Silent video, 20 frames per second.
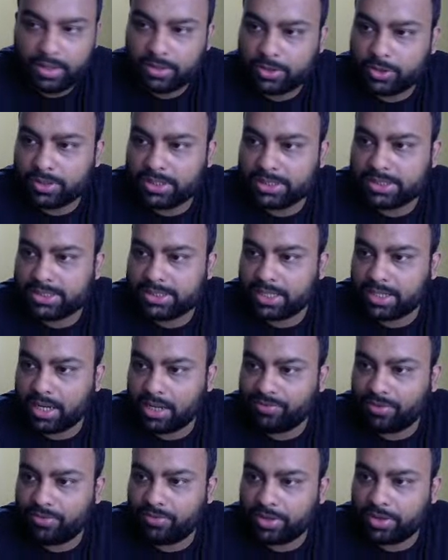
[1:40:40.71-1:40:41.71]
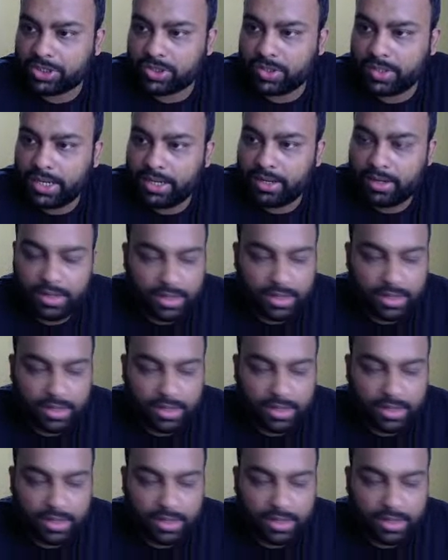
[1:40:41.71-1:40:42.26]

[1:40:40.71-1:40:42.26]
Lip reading: So this is the transfer function, right?